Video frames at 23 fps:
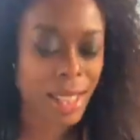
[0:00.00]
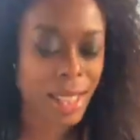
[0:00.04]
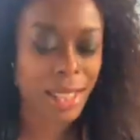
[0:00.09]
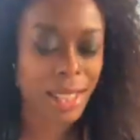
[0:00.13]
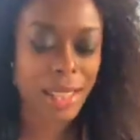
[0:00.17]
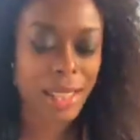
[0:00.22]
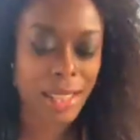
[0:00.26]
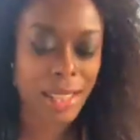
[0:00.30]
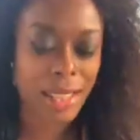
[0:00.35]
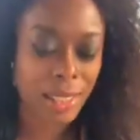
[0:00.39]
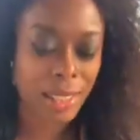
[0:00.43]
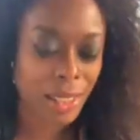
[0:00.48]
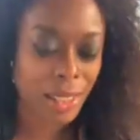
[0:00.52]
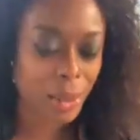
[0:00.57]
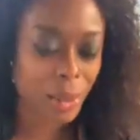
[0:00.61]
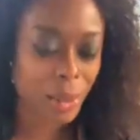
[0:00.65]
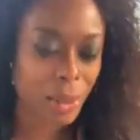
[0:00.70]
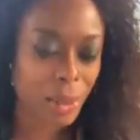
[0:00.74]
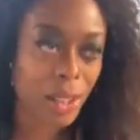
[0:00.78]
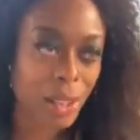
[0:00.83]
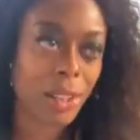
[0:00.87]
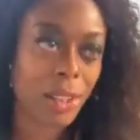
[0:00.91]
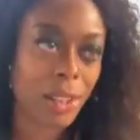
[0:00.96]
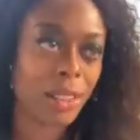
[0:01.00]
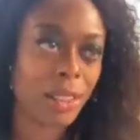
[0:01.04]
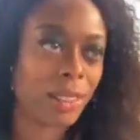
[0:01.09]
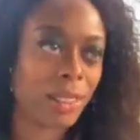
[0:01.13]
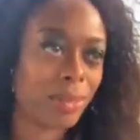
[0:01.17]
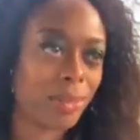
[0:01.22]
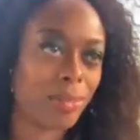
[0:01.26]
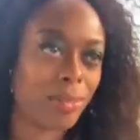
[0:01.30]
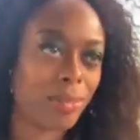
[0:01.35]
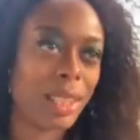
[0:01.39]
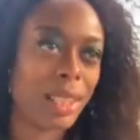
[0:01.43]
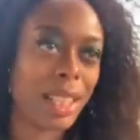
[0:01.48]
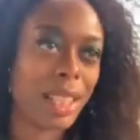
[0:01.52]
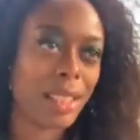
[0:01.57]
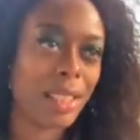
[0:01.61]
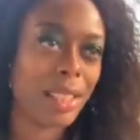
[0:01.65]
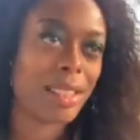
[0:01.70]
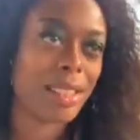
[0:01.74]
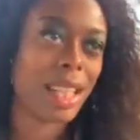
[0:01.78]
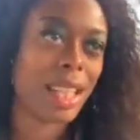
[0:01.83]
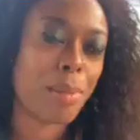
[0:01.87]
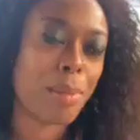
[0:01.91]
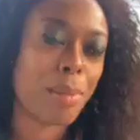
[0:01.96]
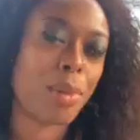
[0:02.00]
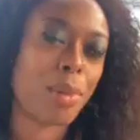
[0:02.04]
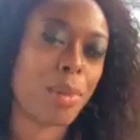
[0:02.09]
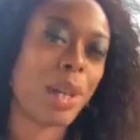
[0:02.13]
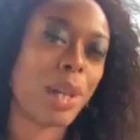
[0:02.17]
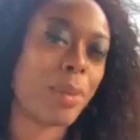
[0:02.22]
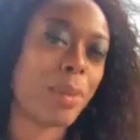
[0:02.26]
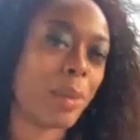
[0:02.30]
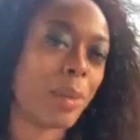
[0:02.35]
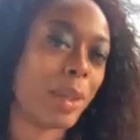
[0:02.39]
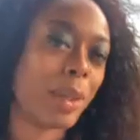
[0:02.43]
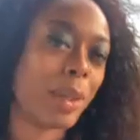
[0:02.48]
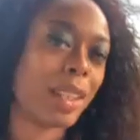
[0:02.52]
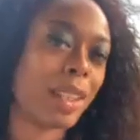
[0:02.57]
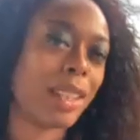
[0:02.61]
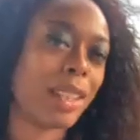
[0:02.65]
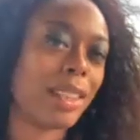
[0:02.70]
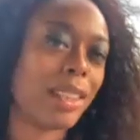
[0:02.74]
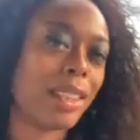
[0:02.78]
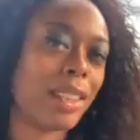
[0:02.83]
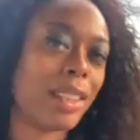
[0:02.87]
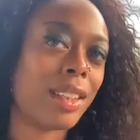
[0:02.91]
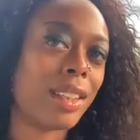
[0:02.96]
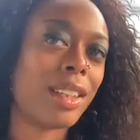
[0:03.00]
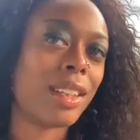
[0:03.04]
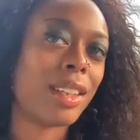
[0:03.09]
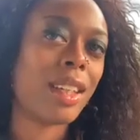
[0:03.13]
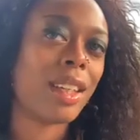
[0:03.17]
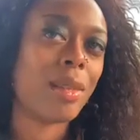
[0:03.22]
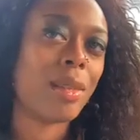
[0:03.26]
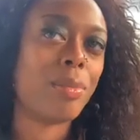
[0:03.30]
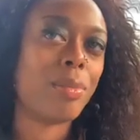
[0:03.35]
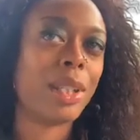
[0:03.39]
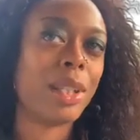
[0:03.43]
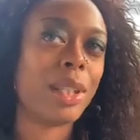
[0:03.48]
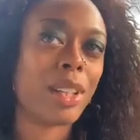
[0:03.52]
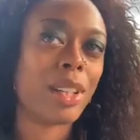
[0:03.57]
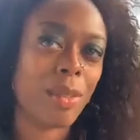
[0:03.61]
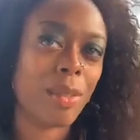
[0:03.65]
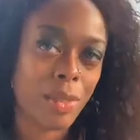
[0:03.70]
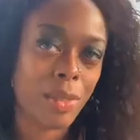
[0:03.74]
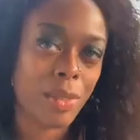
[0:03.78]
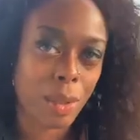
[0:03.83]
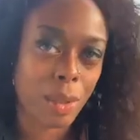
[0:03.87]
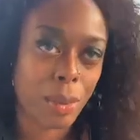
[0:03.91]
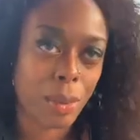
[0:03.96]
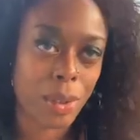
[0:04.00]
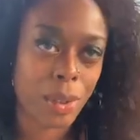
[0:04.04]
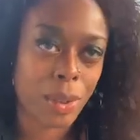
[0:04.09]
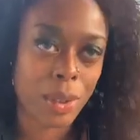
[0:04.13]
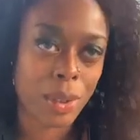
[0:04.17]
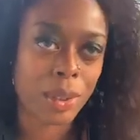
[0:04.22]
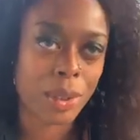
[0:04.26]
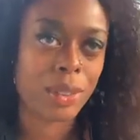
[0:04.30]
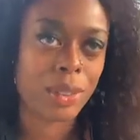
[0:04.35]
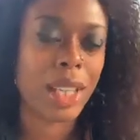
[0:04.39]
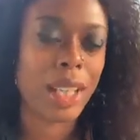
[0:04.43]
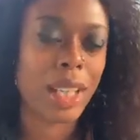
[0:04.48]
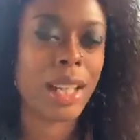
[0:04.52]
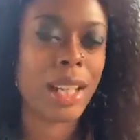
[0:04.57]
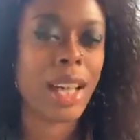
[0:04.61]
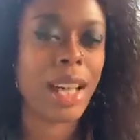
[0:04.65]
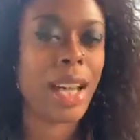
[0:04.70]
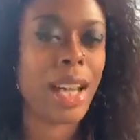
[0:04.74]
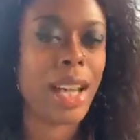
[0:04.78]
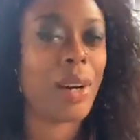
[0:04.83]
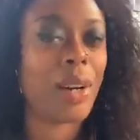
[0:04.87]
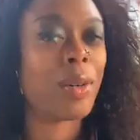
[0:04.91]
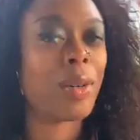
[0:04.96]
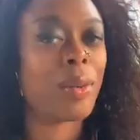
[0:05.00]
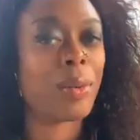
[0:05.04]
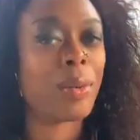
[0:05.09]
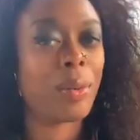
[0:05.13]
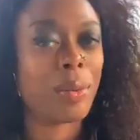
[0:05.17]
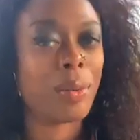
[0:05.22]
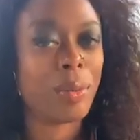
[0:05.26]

I get it, we're all getting to that point where we can be comfortable in how